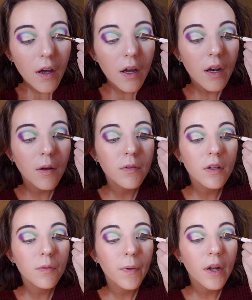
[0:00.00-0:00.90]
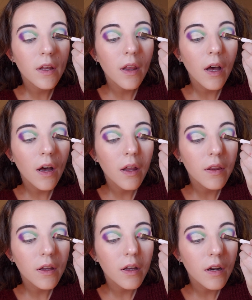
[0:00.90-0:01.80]
And I'm just putting that on
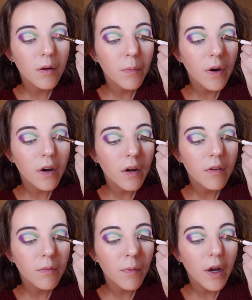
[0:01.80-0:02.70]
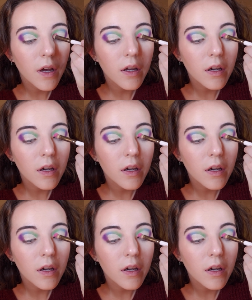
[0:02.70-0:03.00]
the inner part of my